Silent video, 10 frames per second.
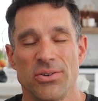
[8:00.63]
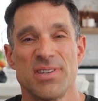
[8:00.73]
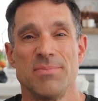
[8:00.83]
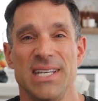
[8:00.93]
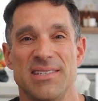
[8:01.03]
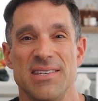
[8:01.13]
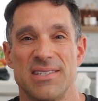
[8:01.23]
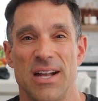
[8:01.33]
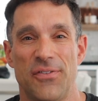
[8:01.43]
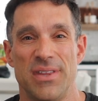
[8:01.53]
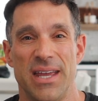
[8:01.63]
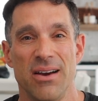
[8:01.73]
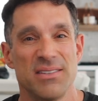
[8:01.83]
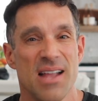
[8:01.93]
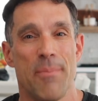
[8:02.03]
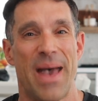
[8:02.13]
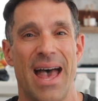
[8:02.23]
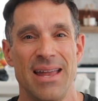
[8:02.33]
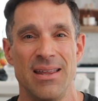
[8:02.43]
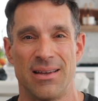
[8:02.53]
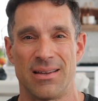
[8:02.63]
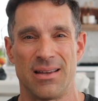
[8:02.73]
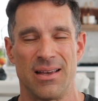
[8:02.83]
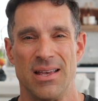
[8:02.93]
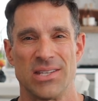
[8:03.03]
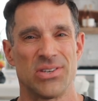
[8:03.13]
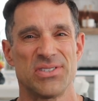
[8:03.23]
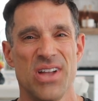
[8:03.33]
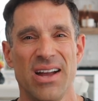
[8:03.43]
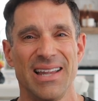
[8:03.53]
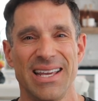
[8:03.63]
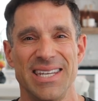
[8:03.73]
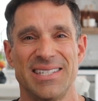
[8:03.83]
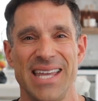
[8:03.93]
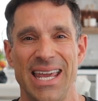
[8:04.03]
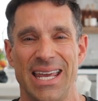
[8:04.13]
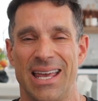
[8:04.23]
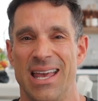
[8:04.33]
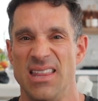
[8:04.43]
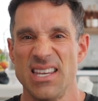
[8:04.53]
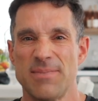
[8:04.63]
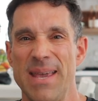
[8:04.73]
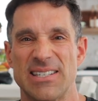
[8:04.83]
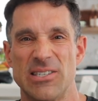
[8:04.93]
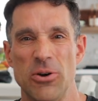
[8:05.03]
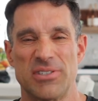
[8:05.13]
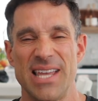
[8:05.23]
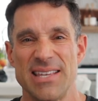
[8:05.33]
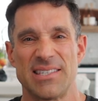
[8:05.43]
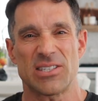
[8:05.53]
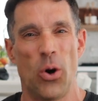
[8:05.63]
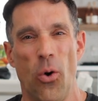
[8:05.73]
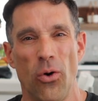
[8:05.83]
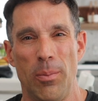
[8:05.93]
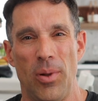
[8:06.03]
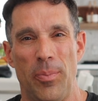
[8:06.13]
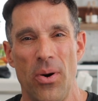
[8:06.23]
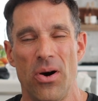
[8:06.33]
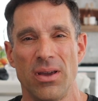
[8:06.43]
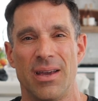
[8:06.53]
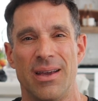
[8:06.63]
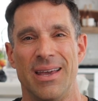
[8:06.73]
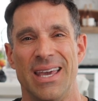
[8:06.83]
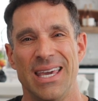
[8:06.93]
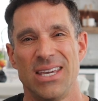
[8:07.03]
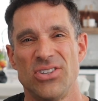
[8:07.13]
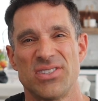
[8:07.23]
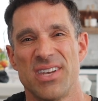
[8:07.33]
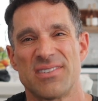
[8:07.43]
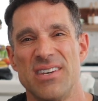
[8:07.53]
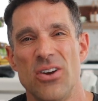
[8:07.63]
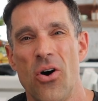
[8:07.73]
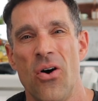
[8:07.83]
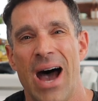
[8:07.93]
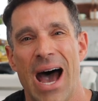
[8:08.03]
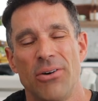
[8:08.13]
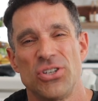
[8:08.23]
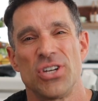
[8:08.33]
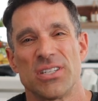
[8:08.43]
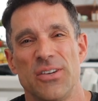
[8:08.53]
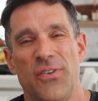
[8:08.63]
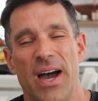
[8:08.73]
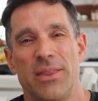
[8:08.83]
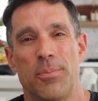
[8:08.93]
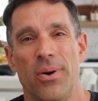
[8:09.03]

There's some decent stuff in there. It's not bad. So it's not like he's saying, this makes no sense, it's a horrible book. He just doesn't know how to justify the